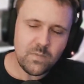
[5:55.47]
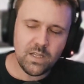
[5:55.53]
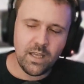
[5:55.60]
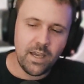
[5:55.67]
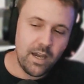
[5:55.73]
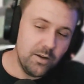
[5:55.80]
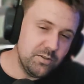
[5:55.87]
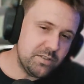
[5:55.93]

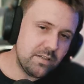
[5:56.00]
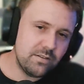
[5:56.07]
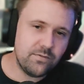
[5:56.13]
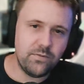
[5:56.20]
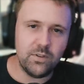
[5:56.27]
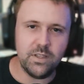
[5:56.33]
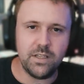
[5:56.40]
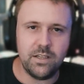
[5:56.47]
the house is
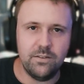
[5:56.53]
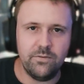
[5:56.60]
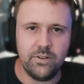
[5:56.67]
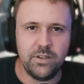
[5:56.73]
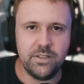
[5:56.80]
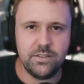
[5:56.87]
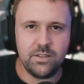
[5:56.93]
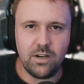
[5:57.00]
fully
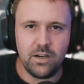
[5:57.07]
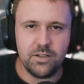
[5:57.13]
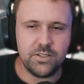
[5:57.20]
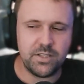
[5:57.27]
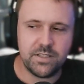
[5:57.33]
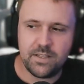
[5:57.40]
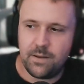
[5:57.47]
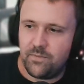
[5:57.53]
converted to
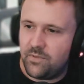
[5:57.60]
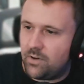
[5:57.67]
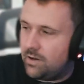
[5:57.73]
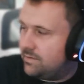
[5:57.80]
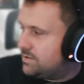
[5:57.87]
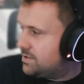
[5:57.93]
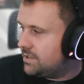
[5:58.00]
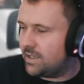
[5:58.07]
Arch, except for
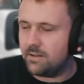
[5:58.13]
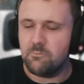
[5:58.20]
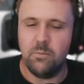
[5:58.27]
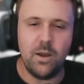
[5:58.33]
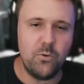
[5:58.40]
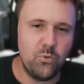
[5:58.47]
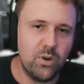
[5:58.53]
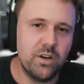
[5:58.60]
obviously like
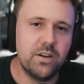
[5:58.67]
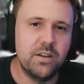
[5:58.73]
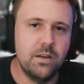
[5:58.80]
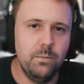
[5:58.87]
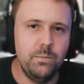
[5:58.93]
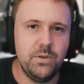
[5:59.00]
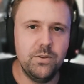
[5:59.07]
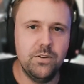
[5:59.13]
my work
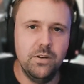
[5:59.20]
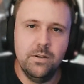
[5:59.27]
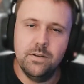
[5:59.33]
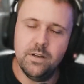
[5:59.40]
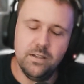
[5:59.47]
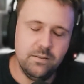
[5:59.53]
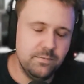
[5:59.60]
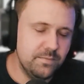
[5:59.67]
computer,
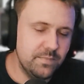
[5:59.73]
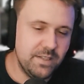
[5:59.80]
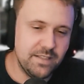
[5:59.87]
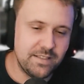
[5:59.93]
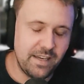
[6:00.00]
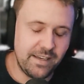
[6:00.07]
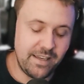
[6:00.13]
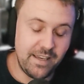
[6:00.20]

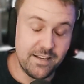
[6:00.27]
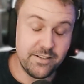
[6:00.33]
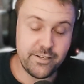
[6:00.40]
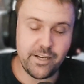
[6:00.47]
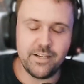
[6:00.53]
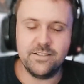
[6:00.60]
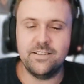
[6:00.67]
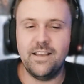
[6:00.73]
because I can't
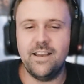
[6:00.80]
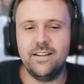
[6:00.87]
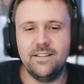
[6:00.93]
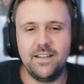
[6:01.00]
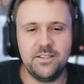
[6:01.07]
change that.